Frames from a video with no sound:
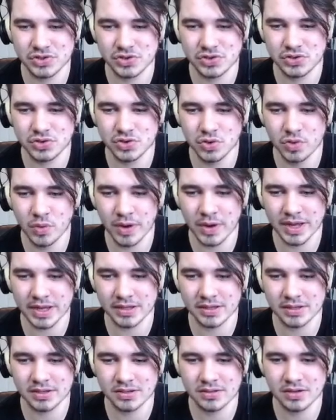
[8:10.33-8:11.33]
doing?
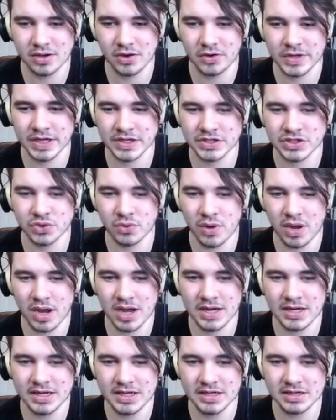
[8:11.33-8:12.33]
Okay, so
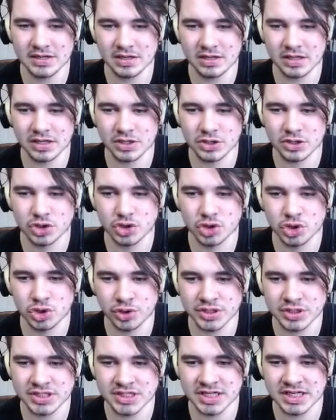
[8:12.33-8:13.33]
I need
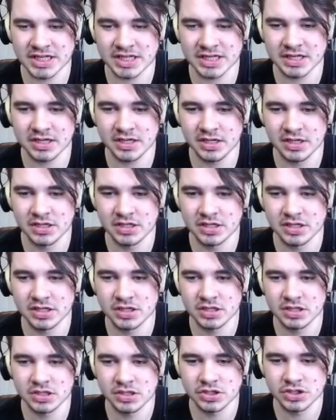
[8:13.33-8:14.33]
electricity
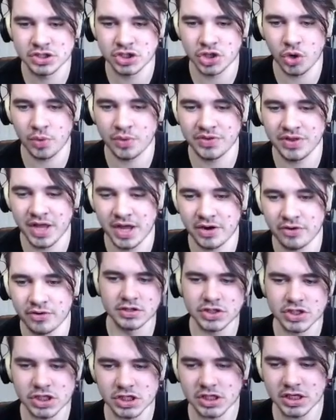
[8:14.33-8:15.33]
to go in there.
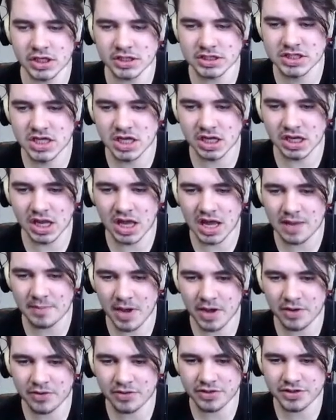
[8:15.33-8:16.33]
So let's climb
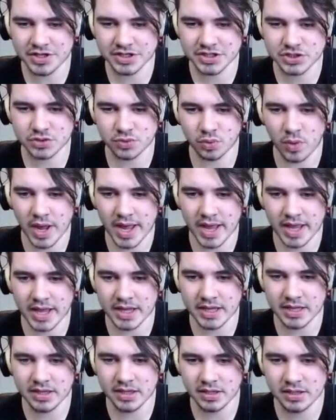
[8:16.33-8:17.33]
out this
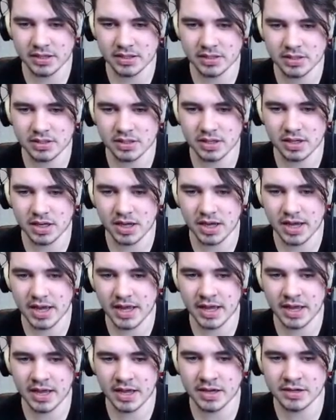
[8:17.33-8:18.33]
way
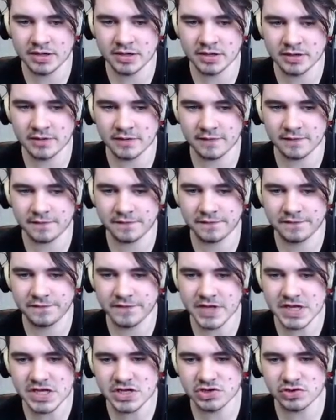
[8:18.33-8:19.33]
and
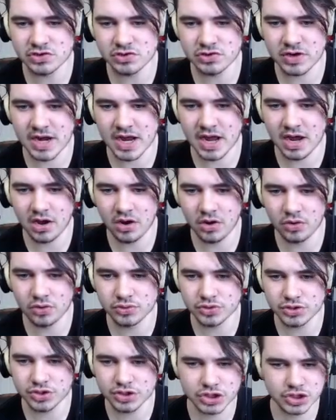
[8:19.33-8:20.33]
figure
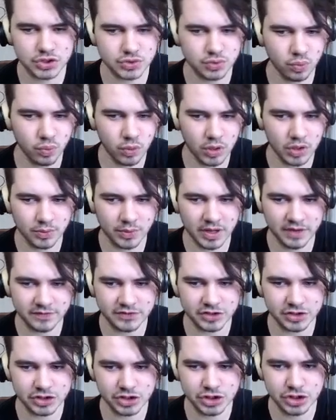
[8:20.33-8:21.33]
out what we have
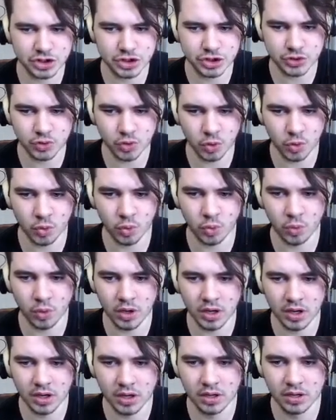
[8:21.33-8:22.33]
to do.
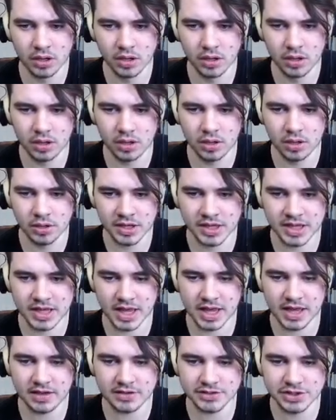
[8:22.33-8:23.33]

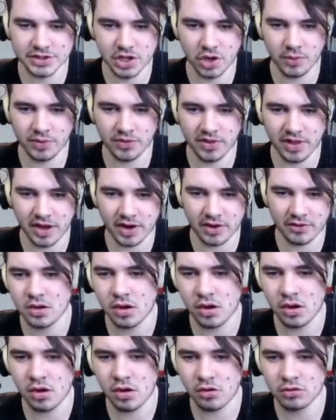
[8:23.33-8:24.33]
Can't go in there.
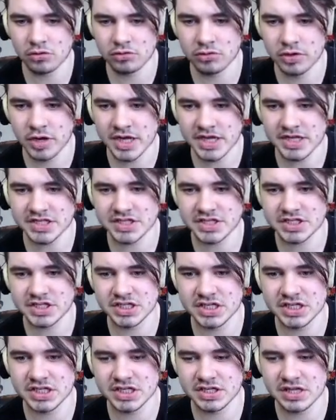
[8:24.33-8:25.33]

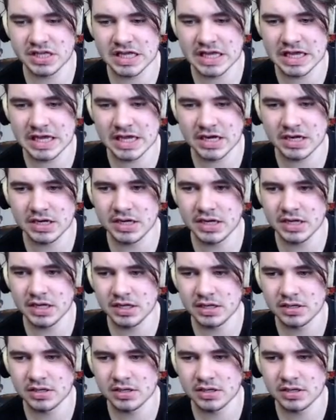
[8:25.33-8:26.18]
Alrighty then.